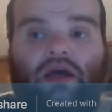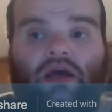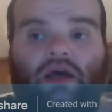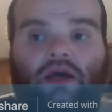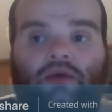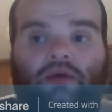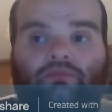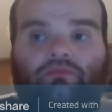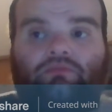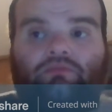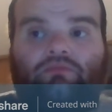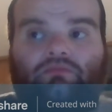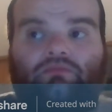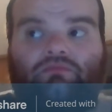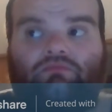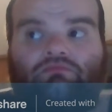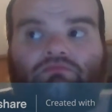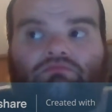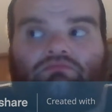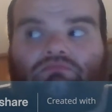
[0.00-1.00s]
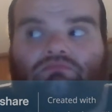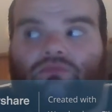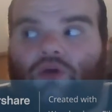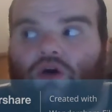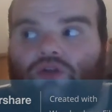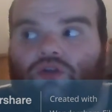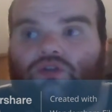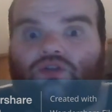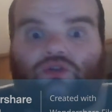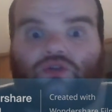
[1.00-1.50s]

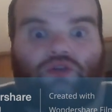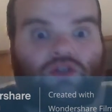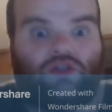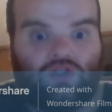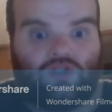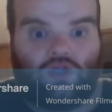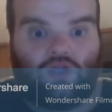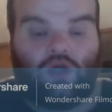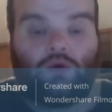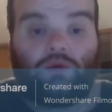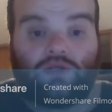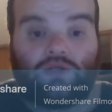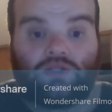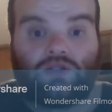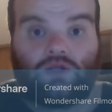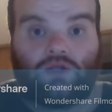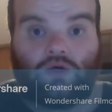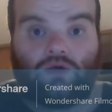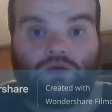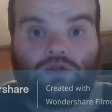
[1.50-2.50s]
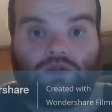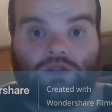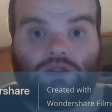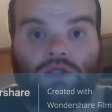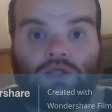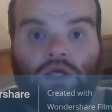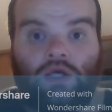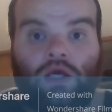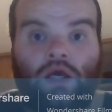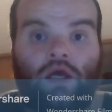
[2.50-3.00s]
not do the slowest
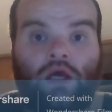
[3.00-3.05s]
songs.